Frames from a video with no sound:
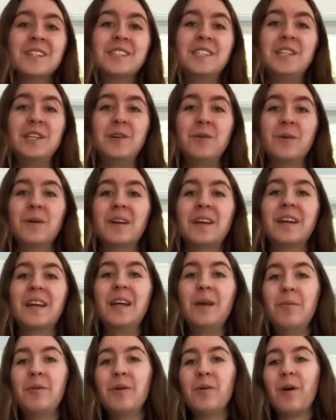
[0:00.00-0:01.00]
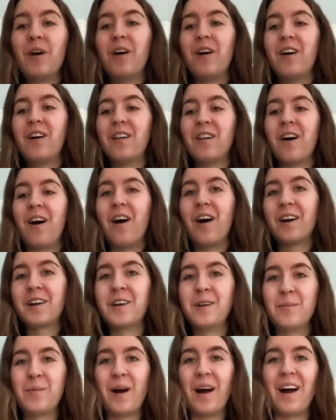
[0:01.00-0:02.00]
to keep you all
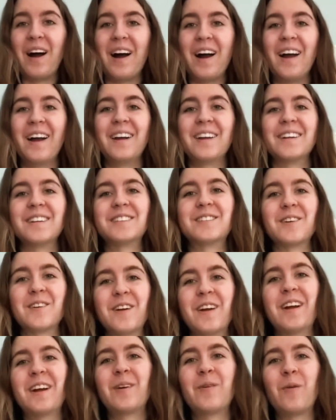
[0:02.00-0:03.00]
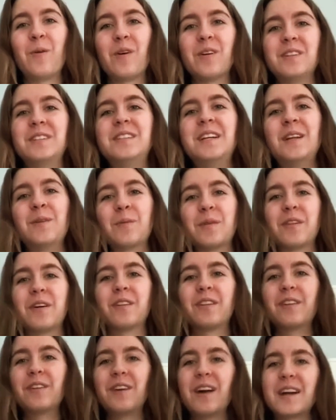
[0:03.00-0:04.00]
occupied during quarantine with a
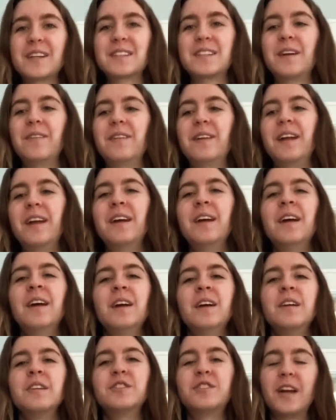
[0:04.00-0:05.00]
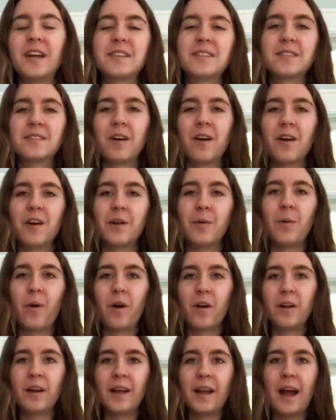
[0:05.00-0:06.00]
little activity. Chances are you
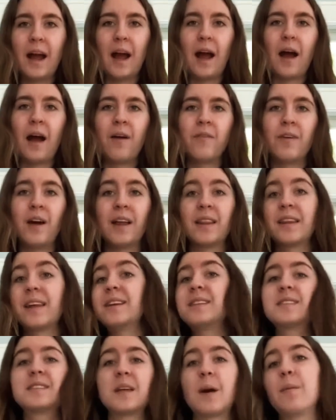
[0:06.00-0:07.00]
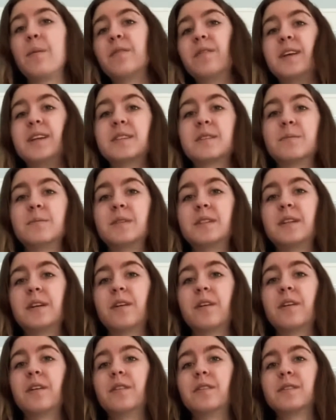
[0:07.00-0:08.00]
already have at least some of these
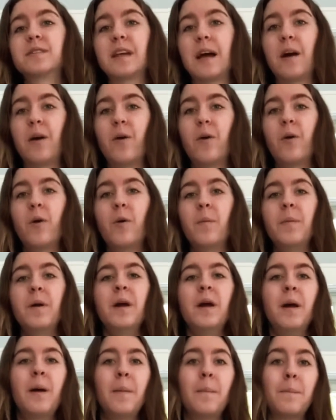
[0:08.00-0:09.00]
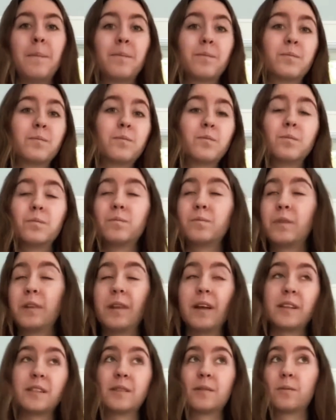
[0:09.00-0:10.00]
materials at home.
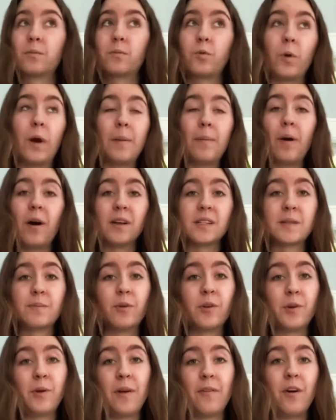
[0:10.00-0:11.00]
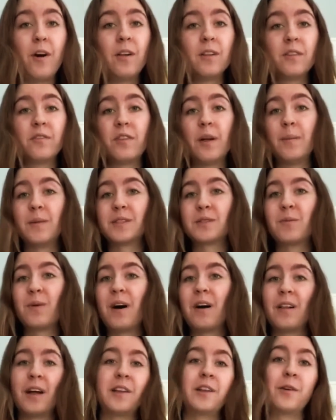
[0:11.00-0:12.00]
It's quite possible you have all of them as
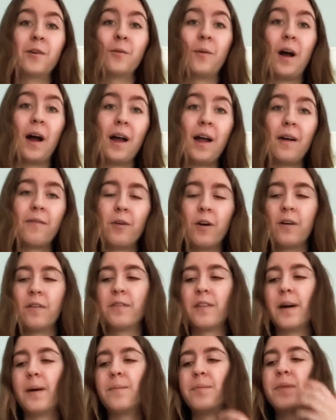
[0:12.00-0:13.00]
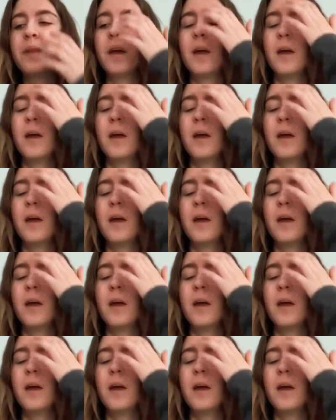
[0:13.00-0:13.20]
well. I knew I have all of them.